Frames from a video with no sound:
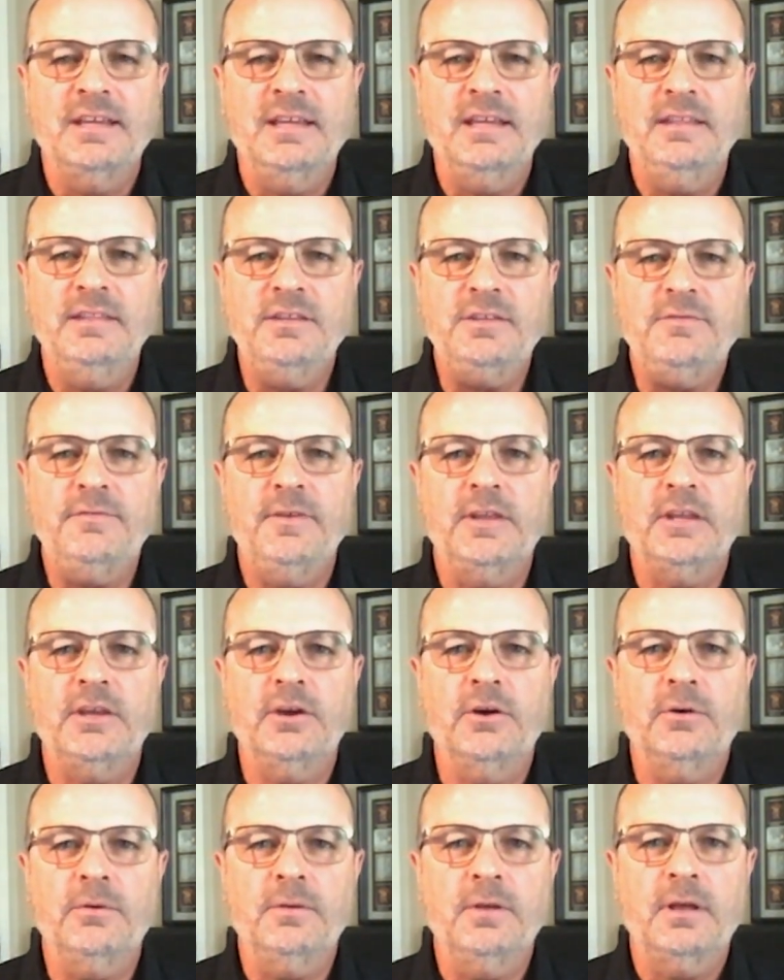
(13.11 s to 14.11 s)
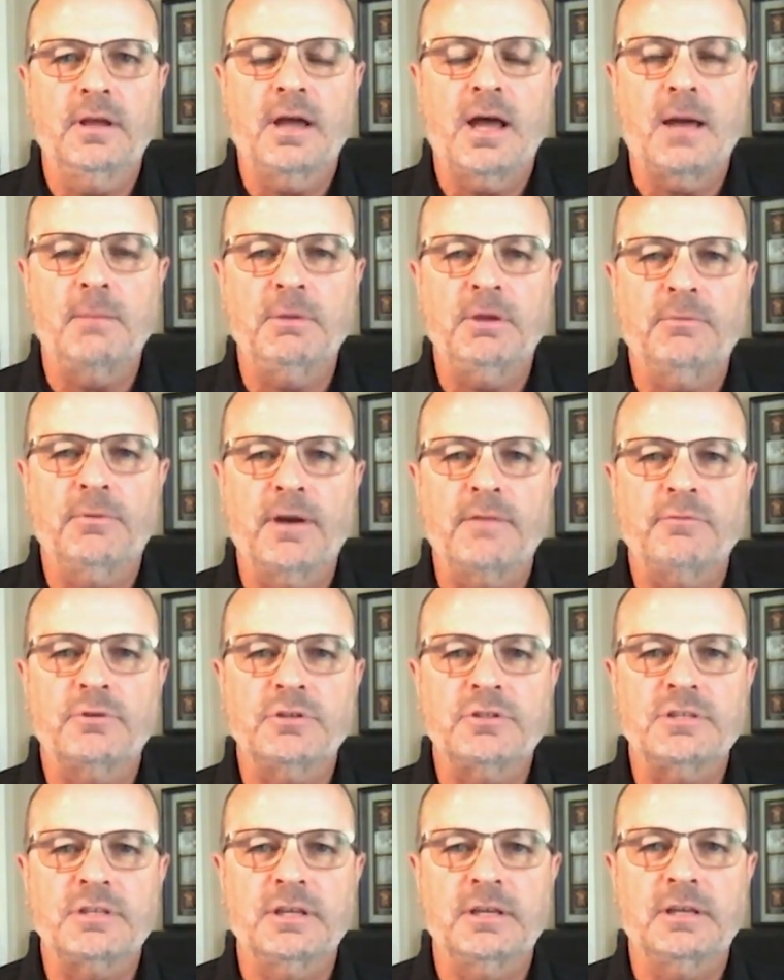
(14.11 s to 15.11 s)
In this video, I'll be
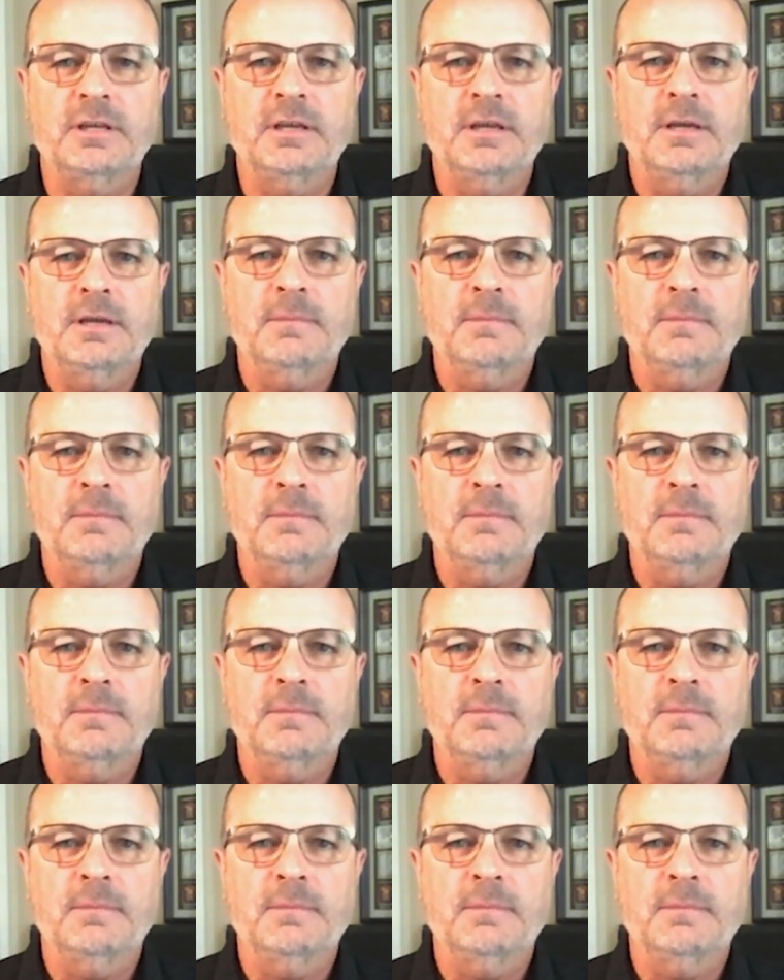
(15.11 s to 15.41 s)
referencing